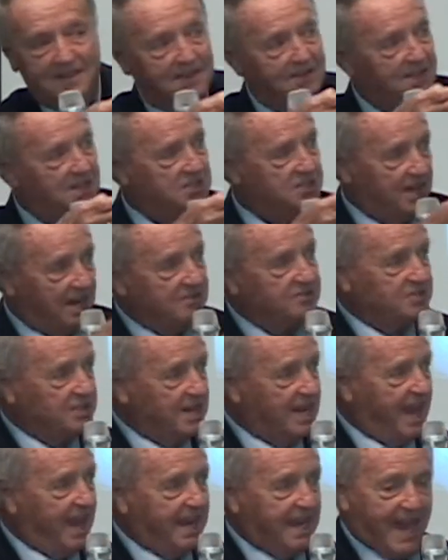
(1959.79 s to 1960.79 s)
These
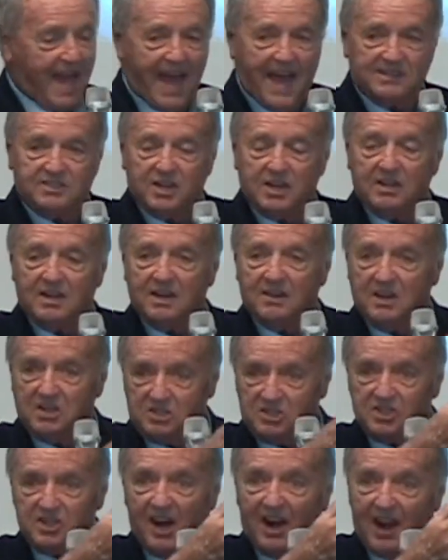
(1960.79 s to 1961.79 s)
FCA guys,
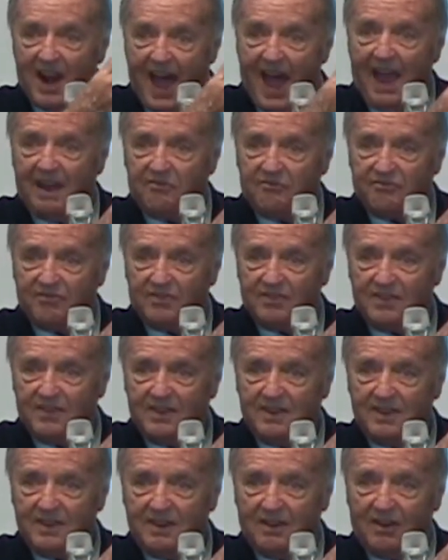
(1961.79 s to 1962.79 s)
this is their life,
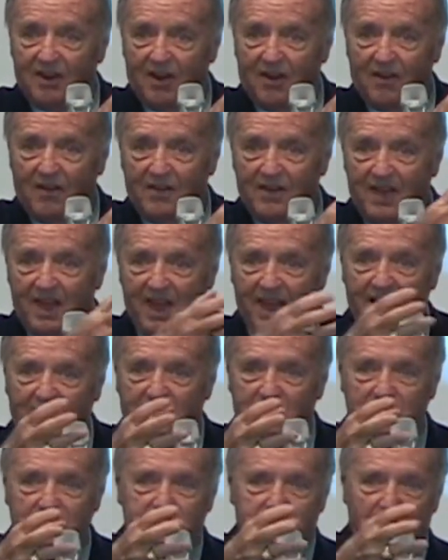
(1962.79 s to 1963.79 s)
you know.
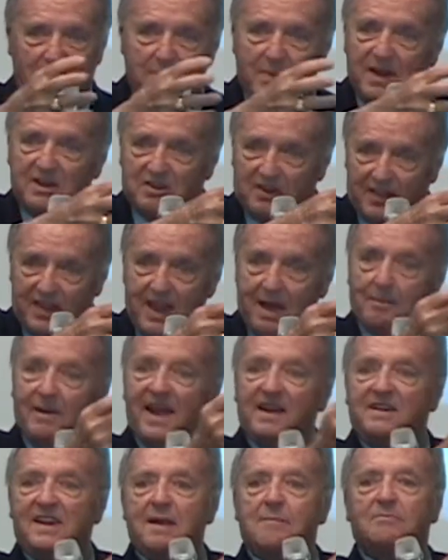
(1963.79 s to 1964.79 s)
Contribute to them.
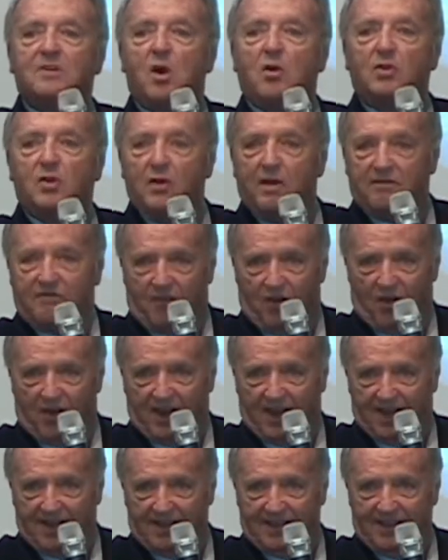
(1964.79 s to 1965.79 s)
Let them go do it for
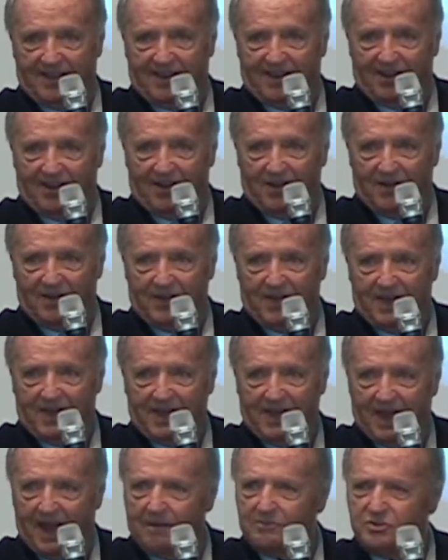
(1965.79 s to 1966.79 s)
you, you know.
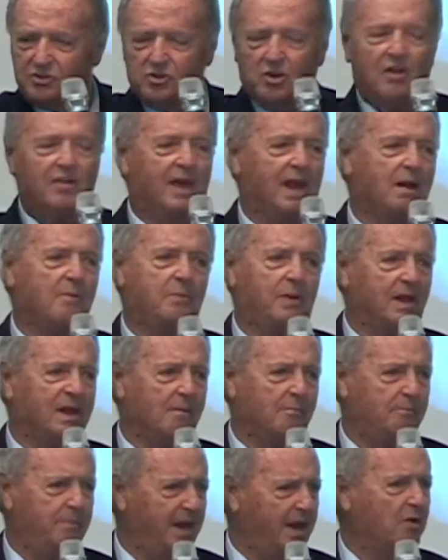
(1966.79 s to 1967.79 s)
I'm sure that'll play
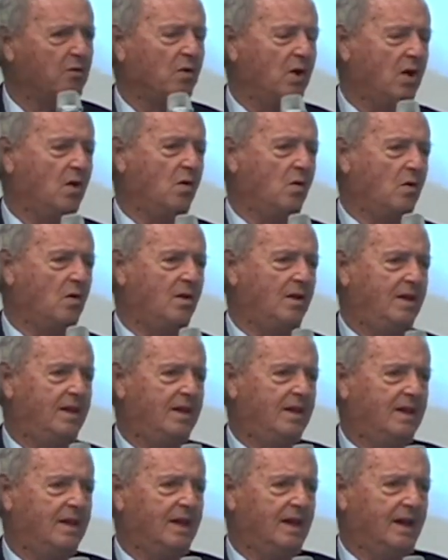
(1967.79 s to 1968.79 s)
a big role
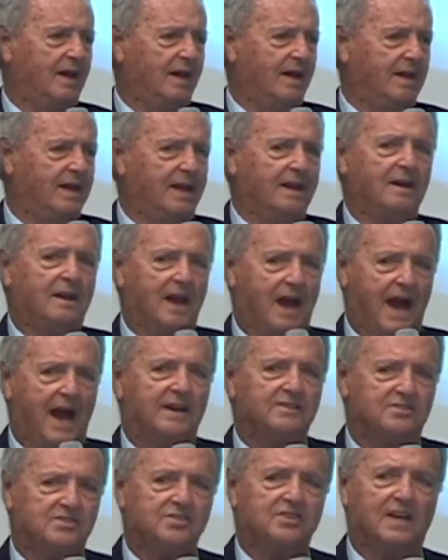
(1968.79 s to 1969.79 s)
in
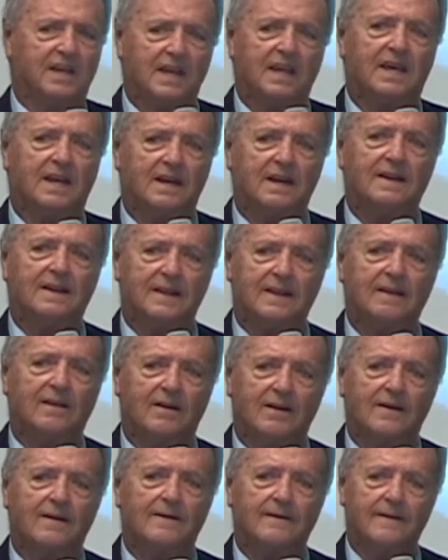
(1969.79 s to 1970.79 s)
God's thinking, you
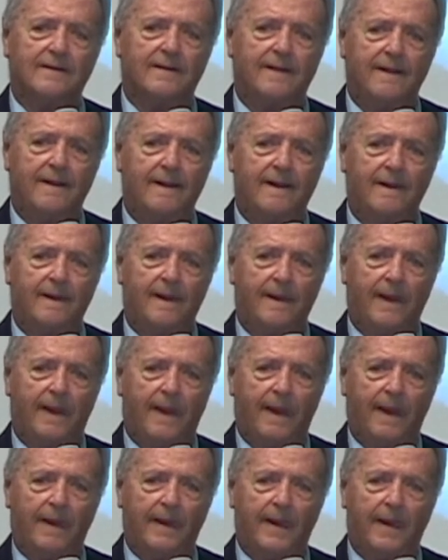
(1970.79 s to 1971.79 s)
know,
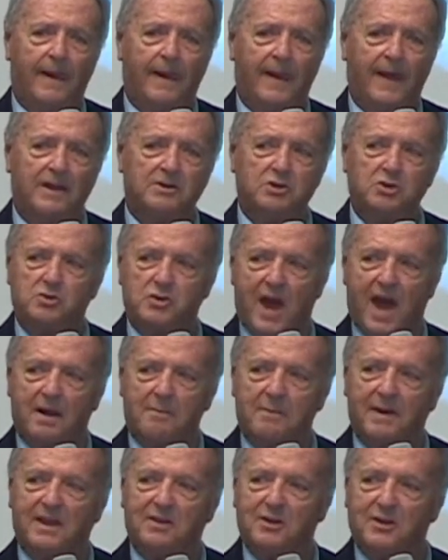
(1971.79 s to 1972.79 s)
as you try to
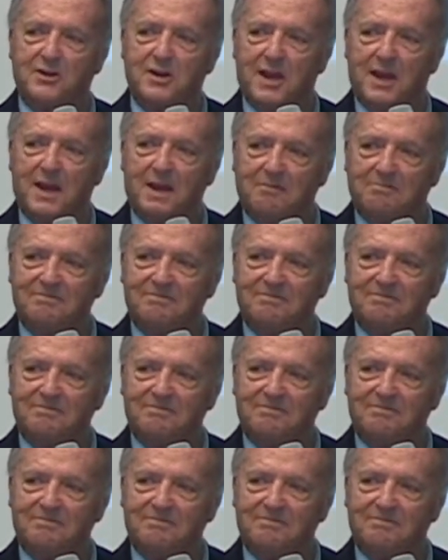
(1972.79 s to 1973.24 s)
make the team.